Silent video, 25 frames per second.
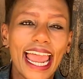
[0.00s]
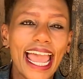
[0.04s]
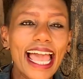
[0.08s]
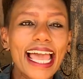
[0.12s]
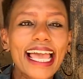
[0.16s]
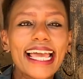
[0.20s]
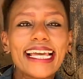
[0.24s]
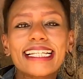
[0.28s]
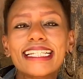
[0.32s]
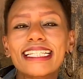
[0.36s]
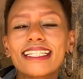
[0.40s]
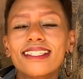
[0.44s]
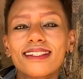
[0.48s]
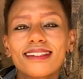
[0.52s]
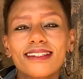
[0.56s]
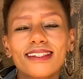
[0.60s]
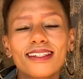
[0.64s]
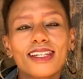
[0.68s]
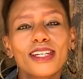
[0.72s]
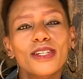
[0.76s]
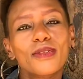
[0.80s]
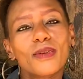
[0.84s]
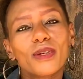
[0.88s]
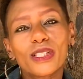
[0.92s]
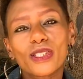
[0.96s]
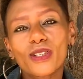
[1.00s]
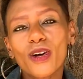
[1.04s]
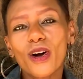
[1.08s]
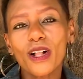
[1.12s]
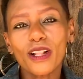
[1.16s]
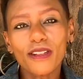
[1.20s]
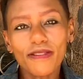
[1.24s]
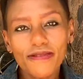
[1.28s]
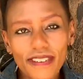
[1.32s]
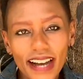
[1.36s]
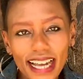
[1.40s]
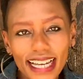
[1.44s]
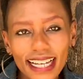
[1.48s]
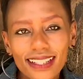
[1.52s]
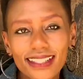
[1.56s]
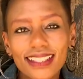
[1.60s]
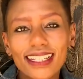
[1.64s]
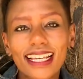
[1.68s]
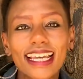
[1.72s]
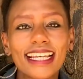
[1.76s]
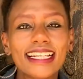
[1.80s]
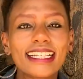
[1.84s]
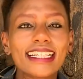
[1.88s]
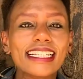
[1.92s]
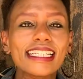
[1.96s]
and it was all fine
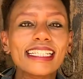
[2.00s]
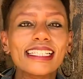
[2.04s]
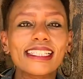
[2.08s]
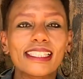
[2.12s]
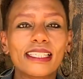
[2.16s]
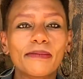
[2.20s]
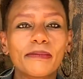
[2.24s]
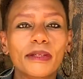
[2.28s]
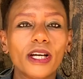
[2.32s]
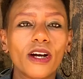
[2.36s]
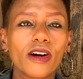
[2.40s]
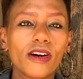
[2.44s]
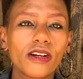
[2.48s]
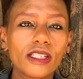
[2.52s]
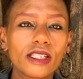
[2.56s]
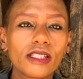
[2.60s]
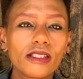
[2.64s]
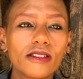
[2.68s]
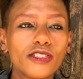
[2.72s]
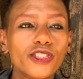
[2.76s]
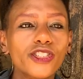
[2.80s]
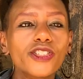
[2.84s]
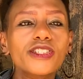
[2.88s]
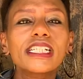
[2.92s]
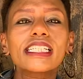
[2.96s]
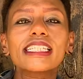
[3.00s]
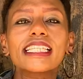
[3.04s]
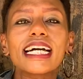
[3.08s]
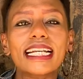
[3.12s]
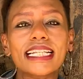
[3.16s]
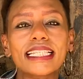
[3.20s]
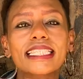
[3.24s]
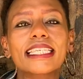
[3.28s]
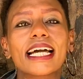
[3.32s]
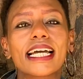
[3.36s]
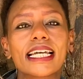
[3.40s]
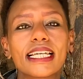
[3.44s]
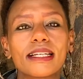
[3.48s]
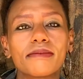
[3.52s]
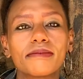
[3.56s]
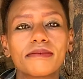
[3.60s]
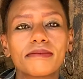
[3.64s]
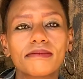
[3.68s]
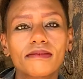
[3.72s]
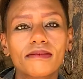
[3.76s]
and easy because during that time,